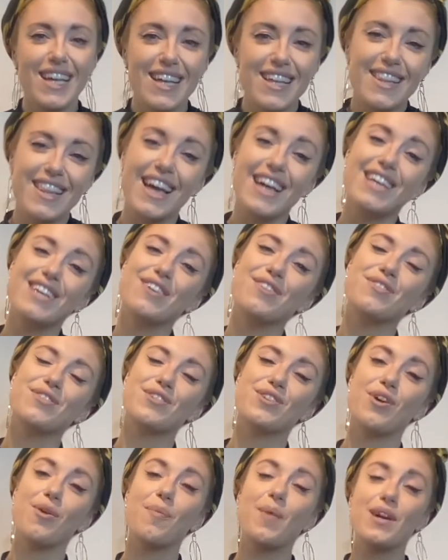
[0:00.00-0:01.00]
Thank you
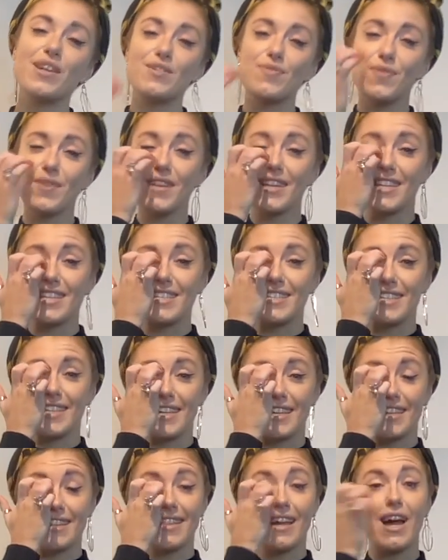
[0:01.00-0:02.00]
so much for
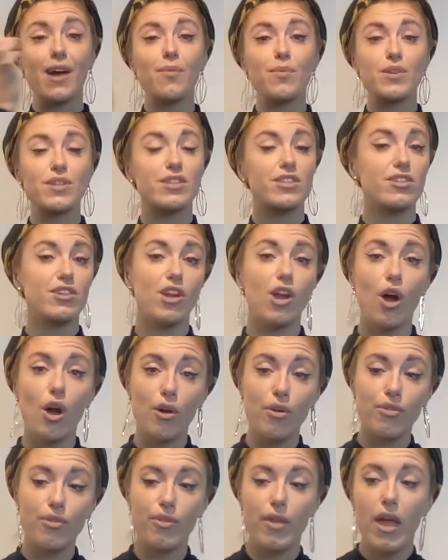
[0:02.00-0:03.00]
listening. That was
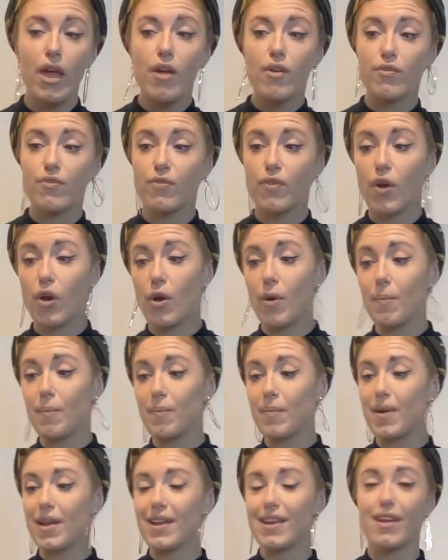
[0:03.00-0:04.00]
Sloth from
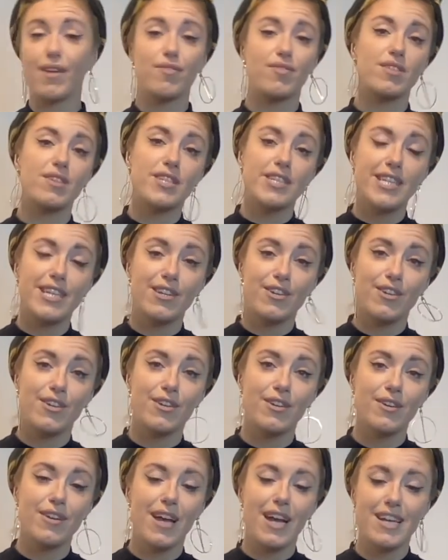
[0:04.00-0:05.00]
Love the
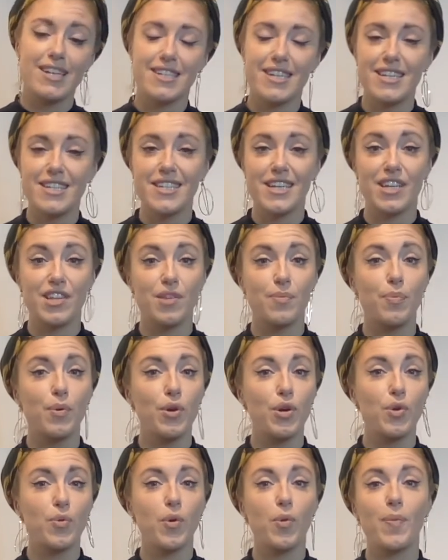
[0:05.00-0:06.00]
Sinner. As I say, the
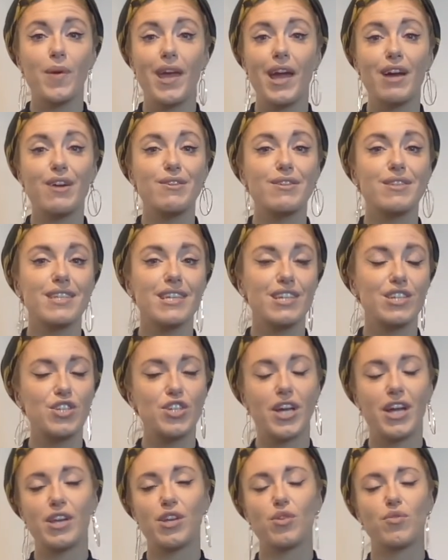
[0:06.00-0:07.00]
book will be out in
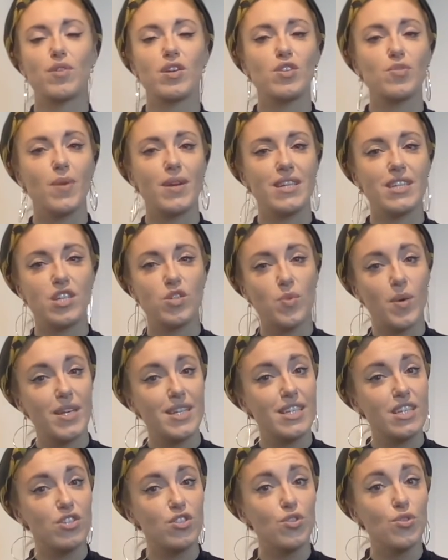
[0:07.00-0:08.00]
January
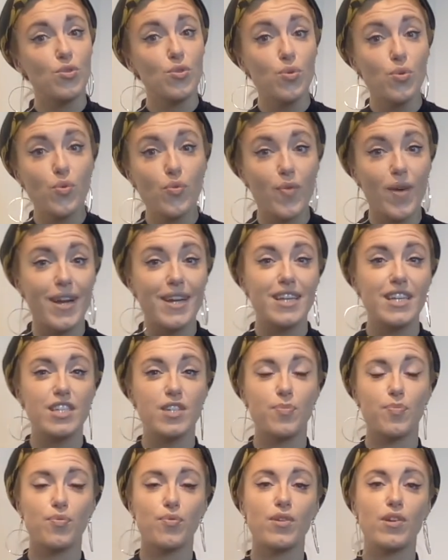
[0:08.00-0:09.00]
2022, ready
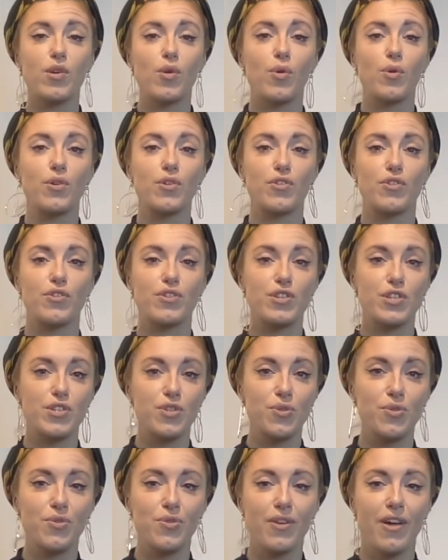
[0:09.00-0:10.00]
to pre-order
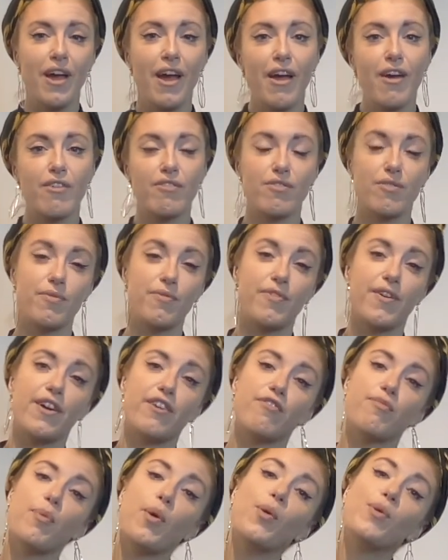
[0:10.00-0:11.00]
soon from
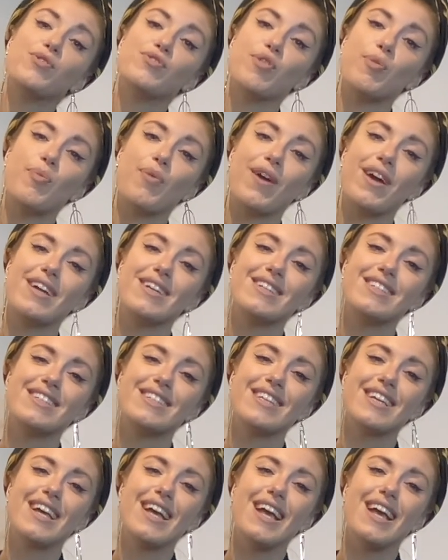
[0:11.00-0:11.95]
Verve Poetry Press.